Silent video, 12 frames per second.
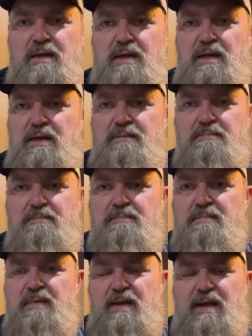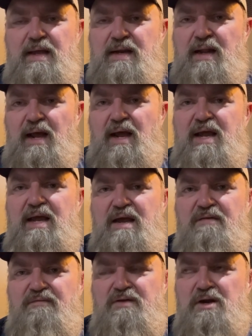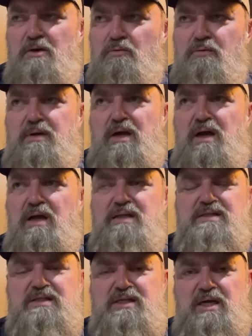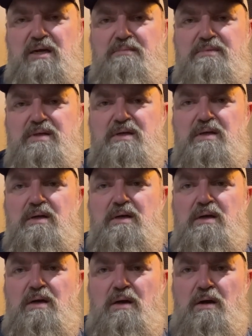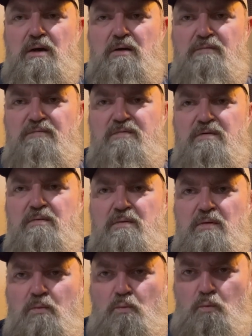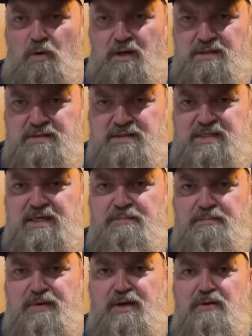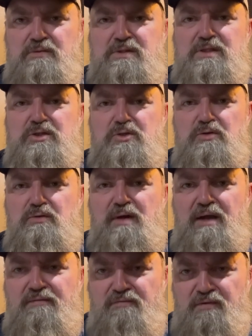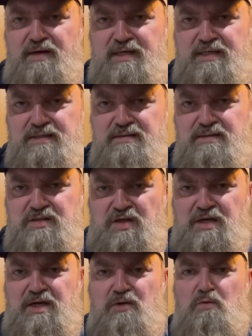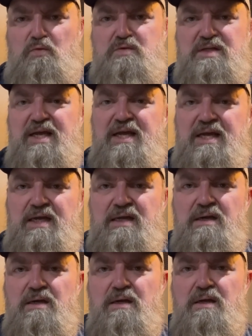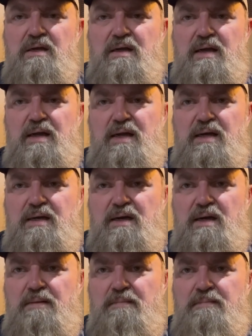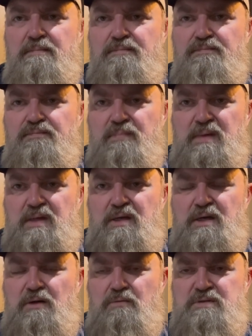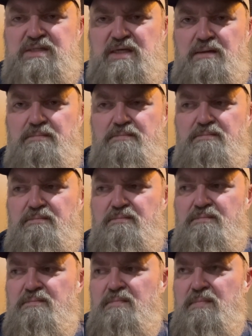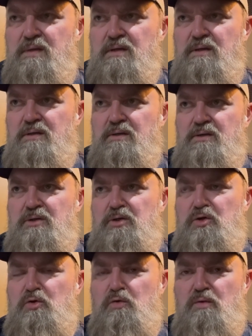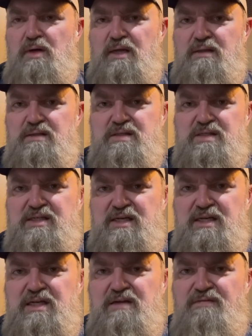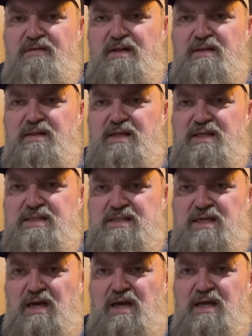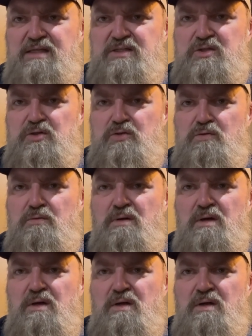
and and I have no concept of what Tim goes through every single day. And um, you know, Tim, you and Steve and these guys who